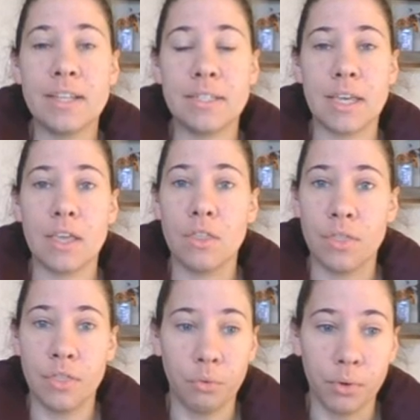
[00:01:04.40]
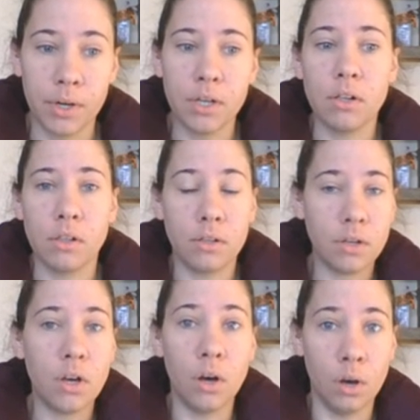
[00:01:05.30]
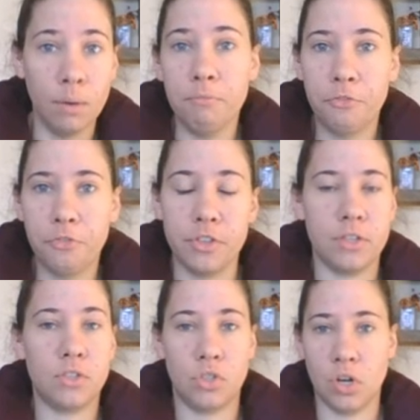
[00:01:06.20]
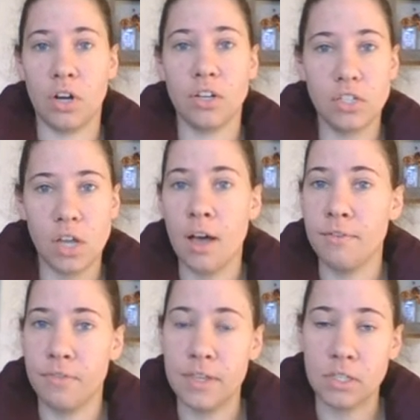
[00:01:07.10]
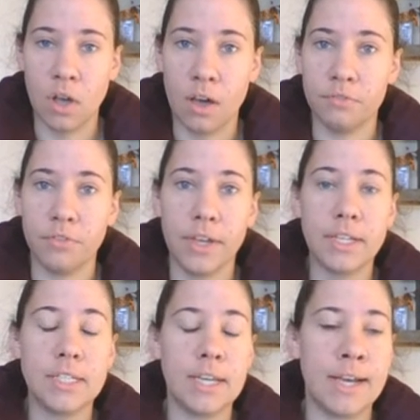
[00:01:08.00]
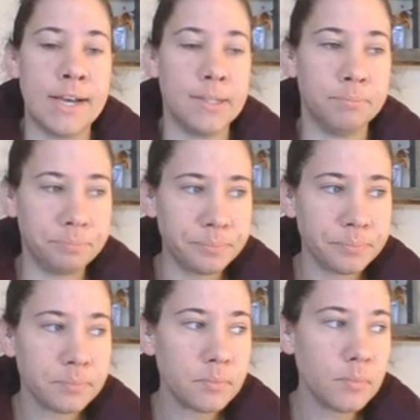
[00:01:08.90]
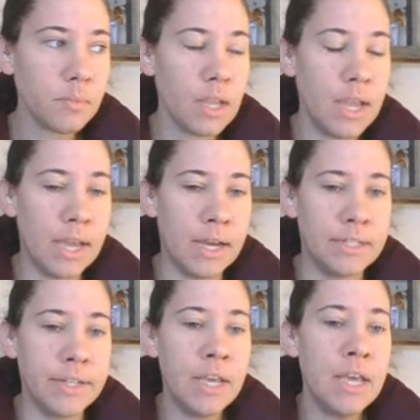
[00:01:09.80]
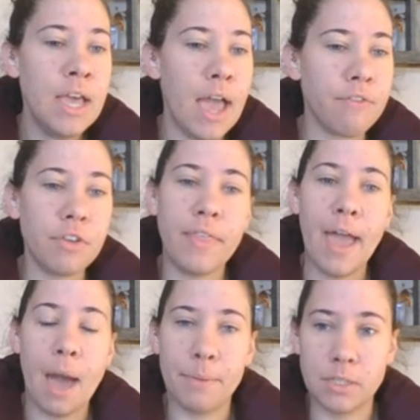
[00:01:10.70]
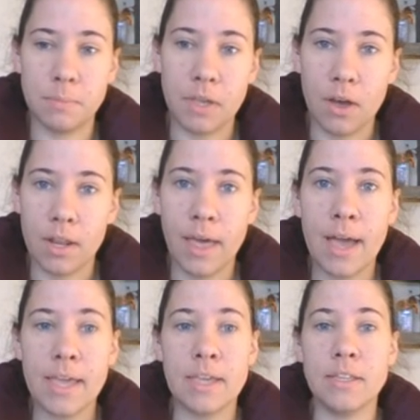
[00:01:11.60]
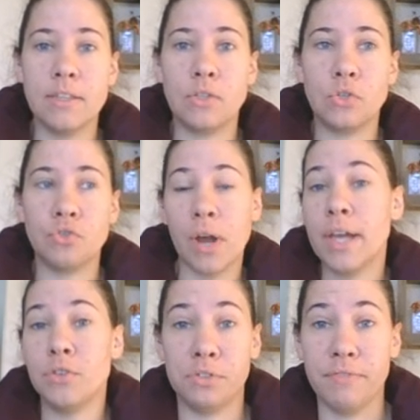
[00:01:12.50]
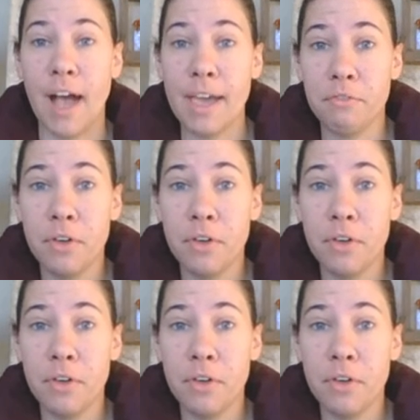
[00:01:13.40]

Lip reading: is like the real start of this conflict. And everything that happens beyond that is trying to survive.